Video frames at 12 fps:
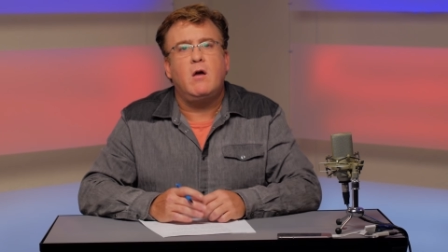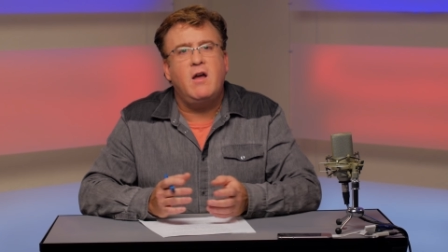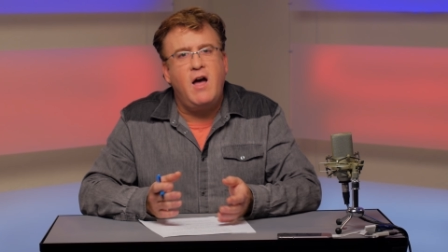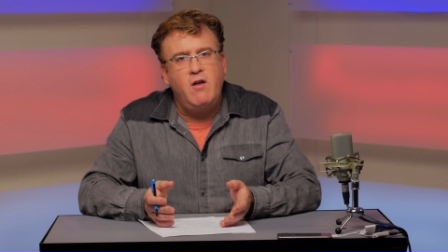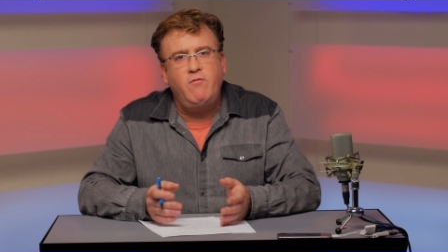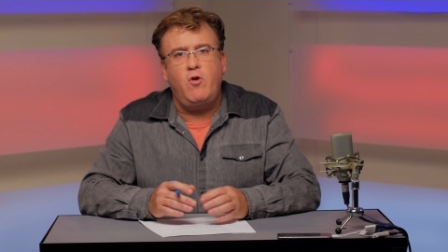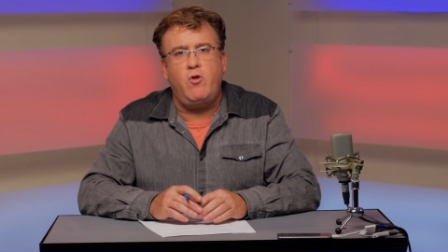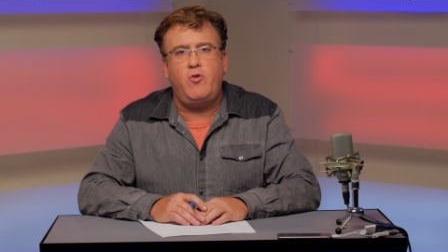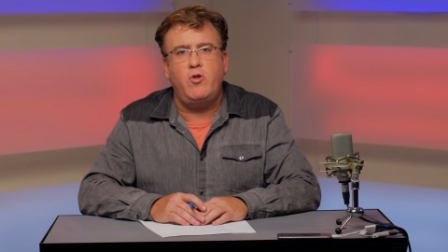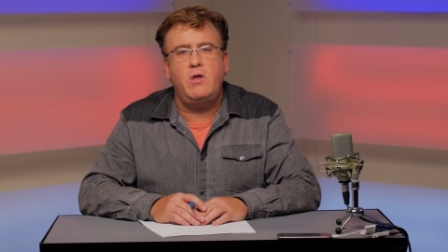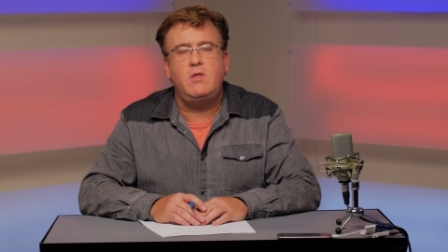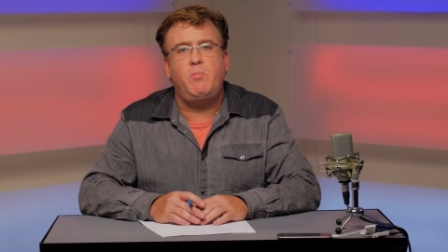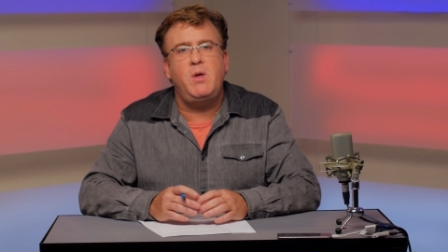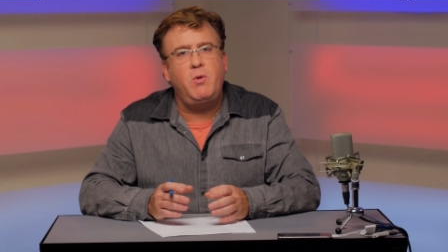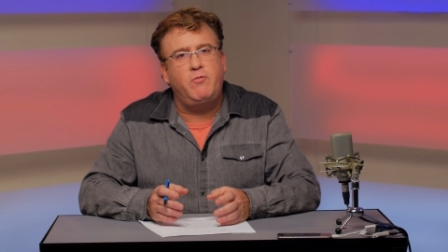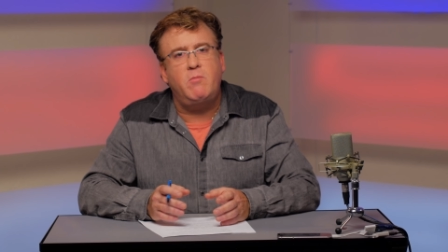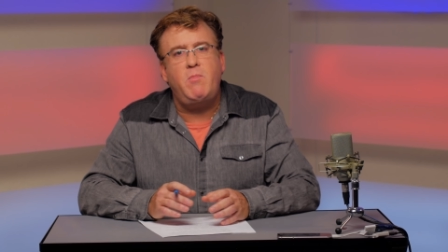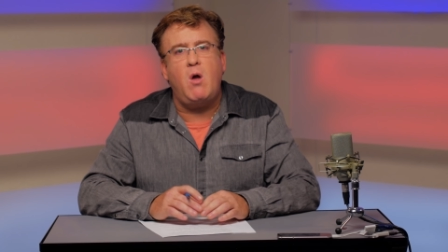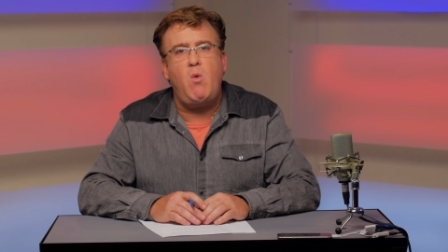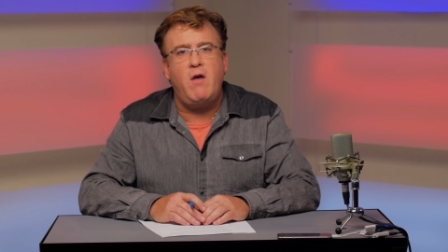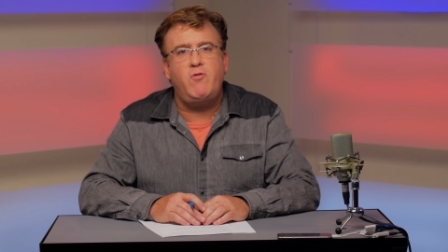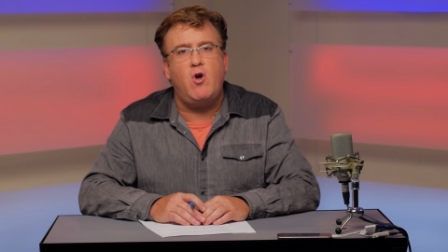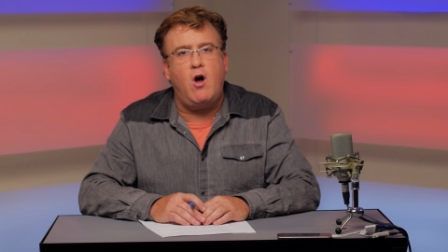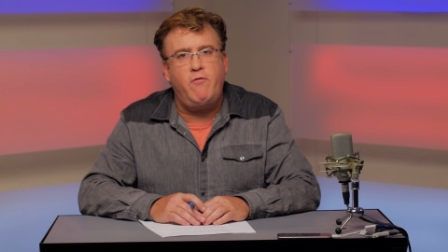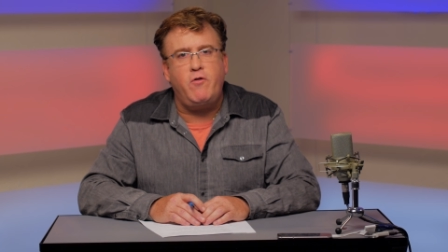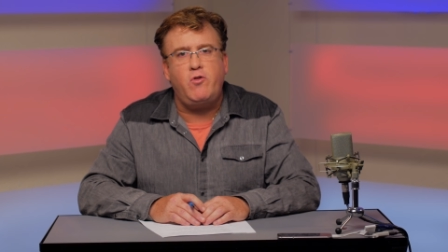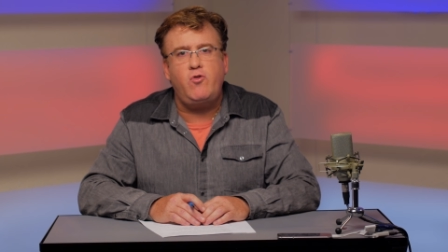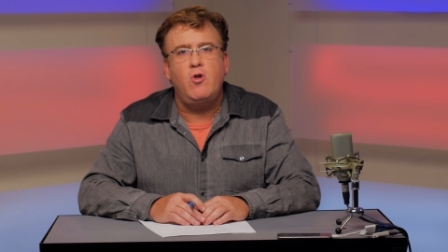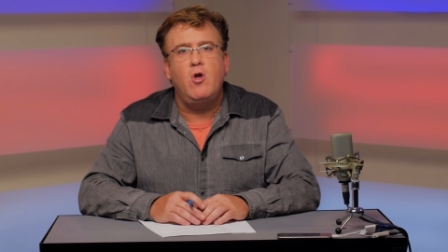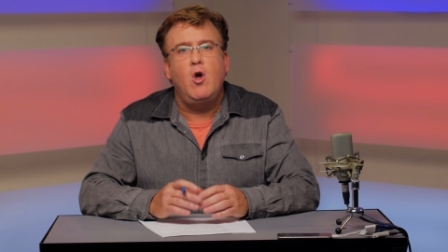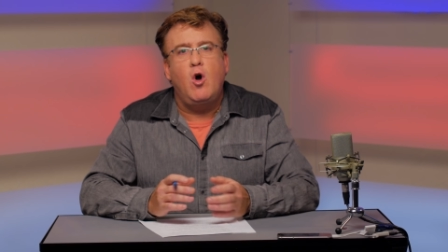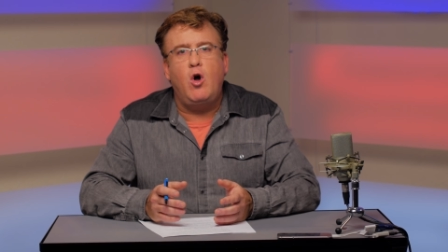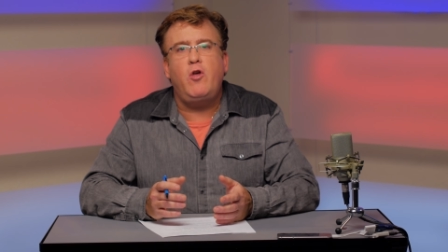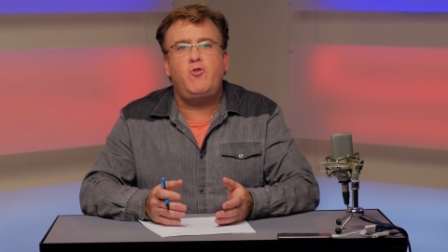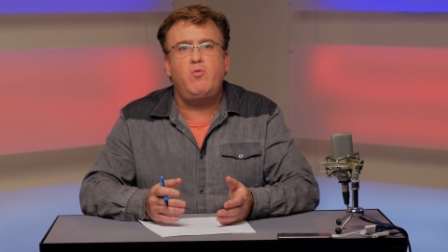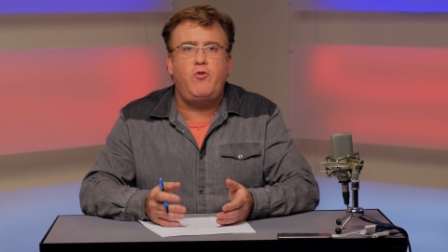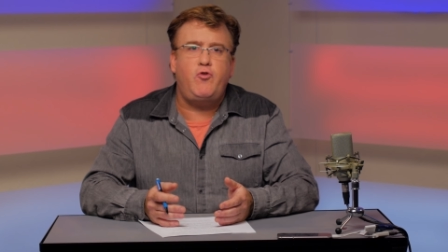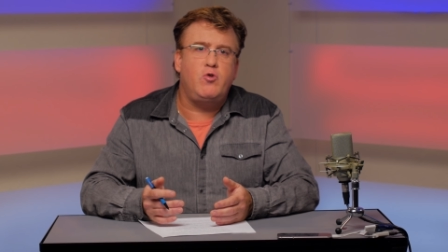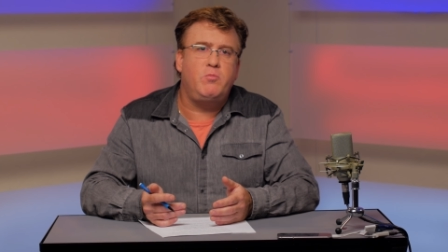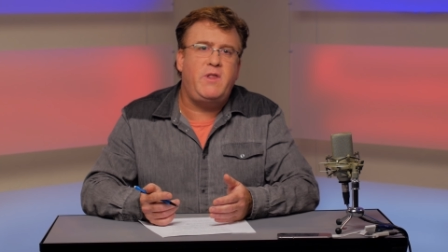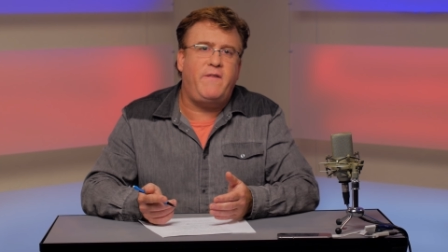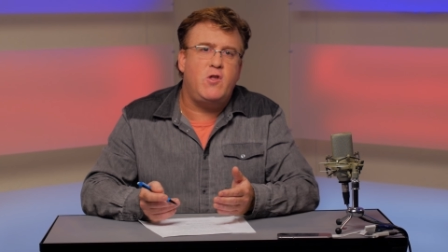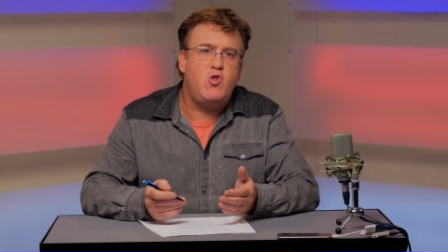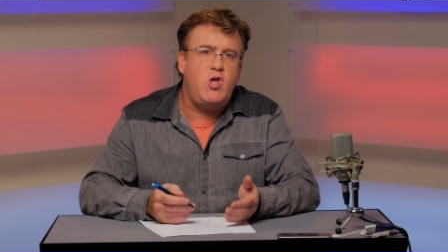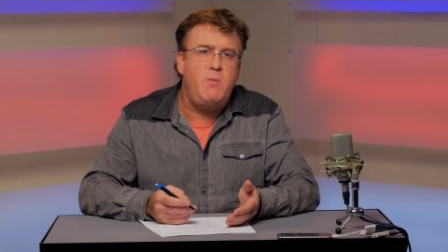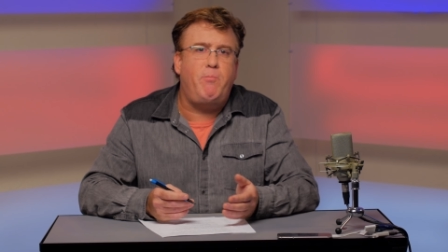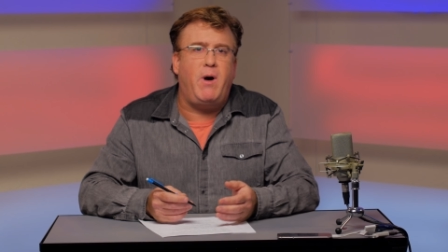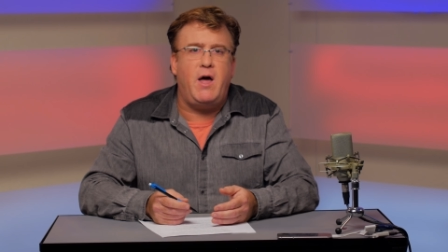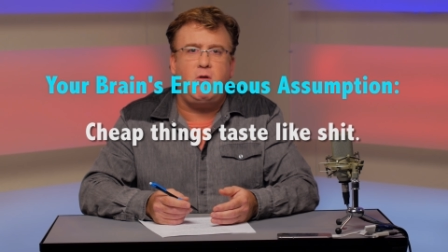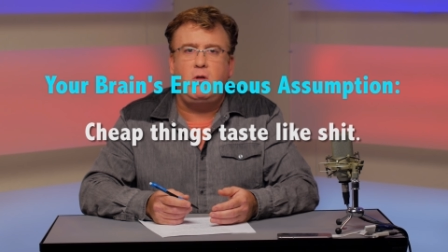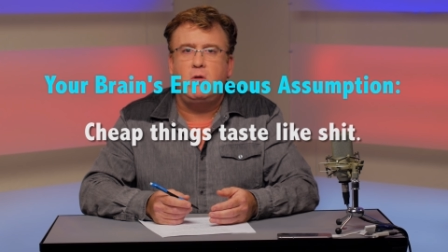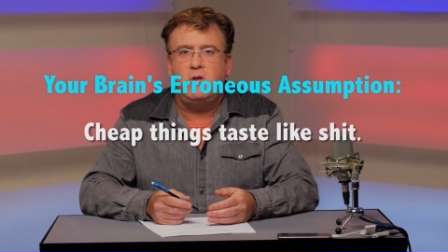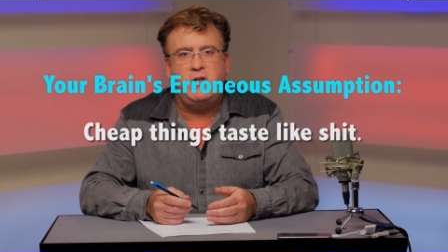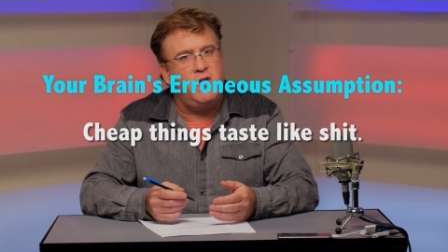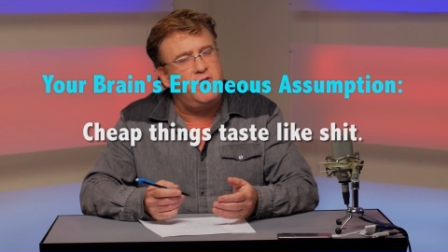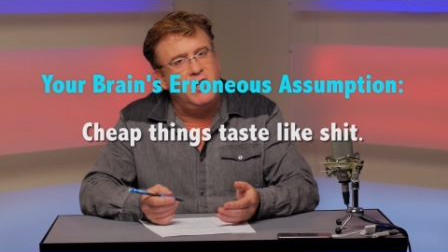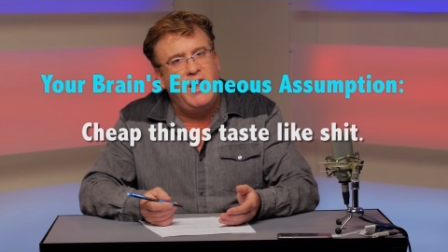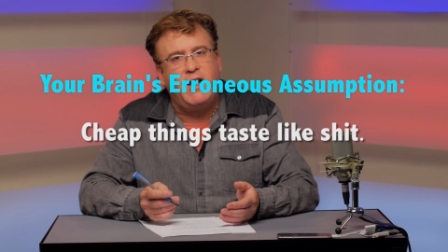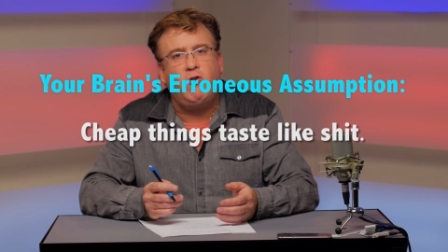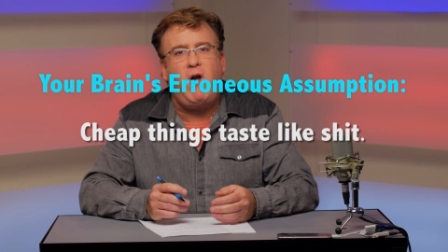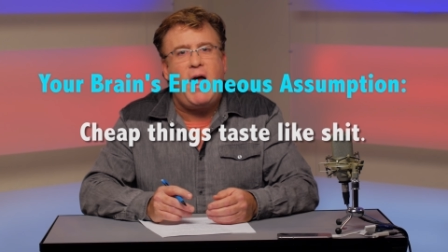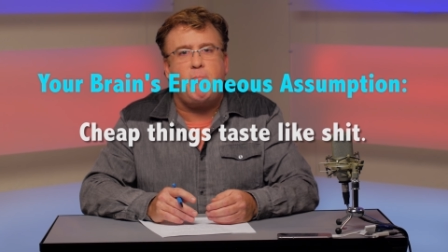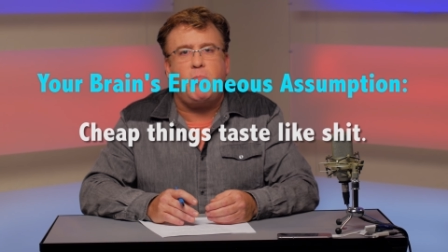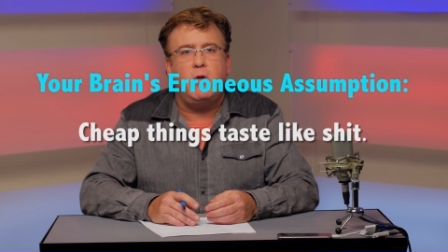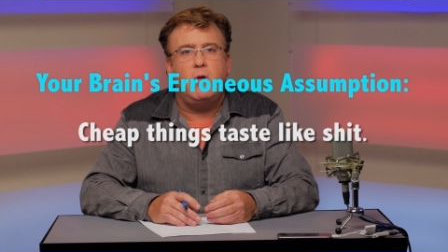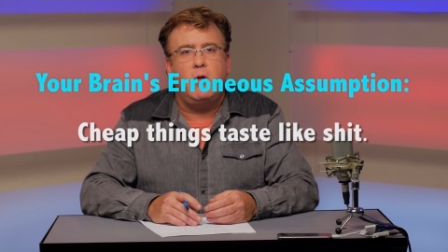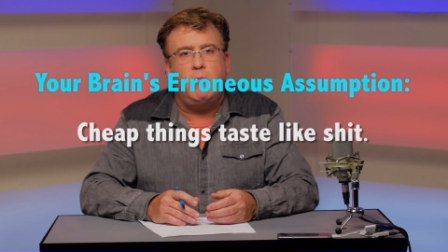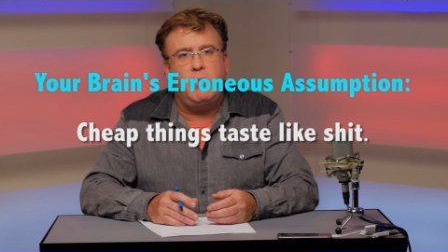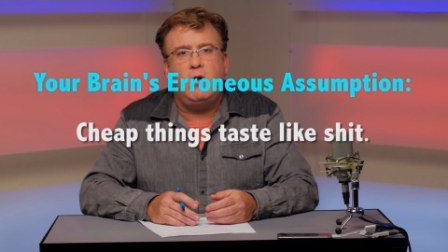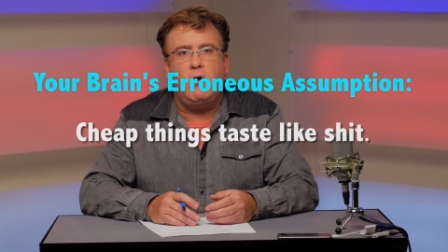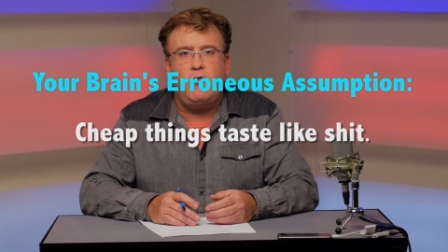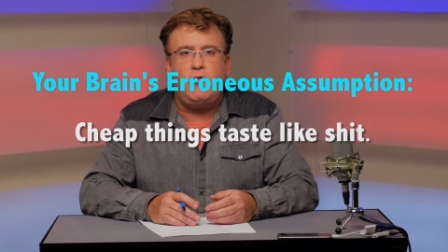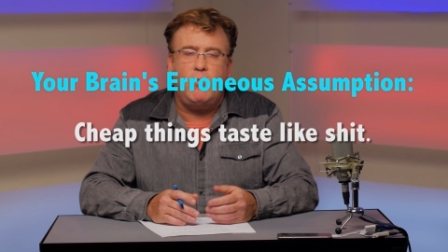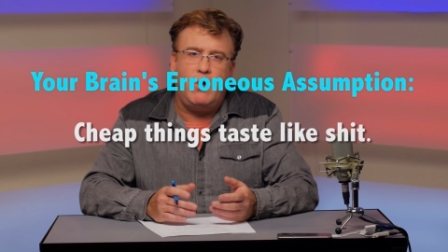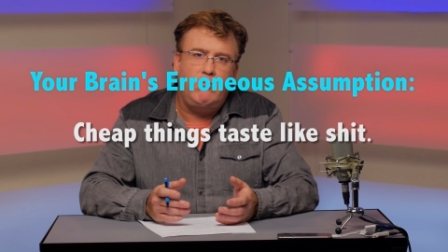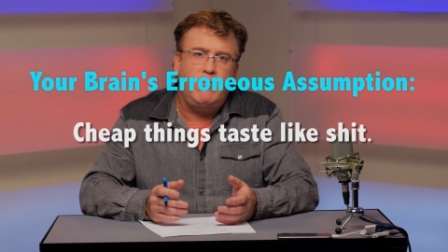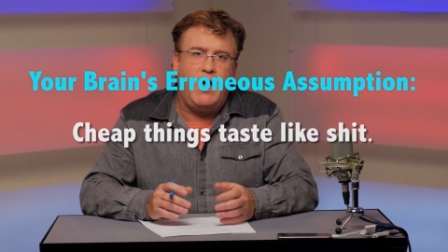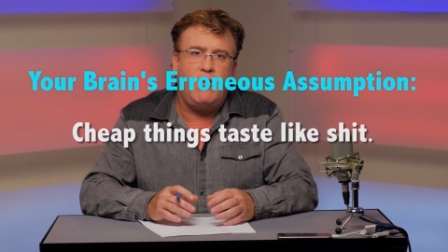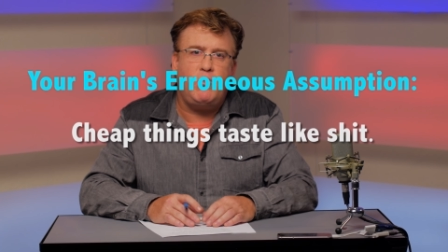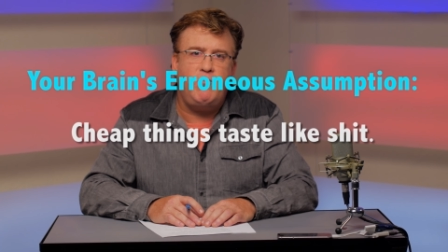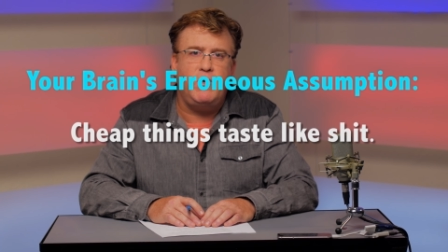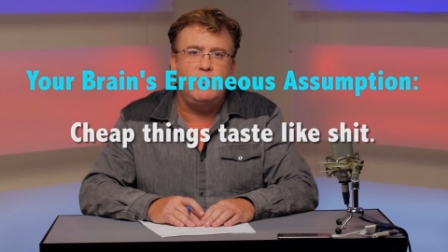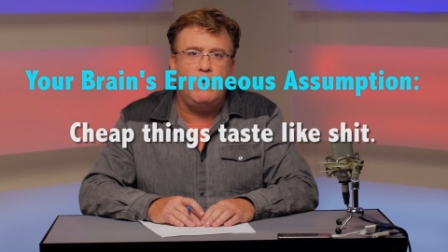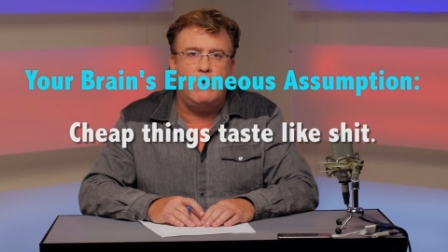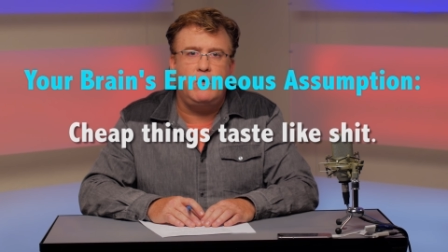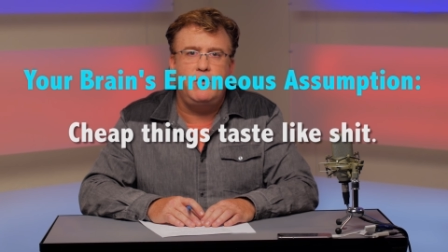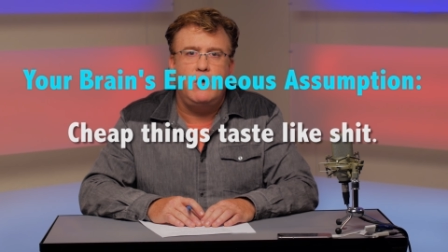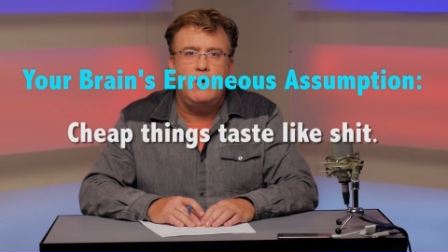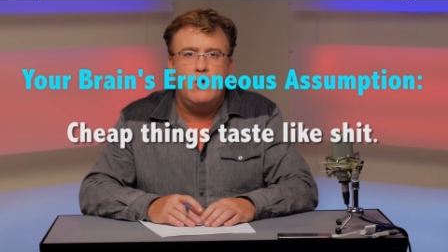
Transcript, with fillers: Conversely, the people from my wife's office also assumed that the cheap bottle tasted like crap because, well, as we've been told,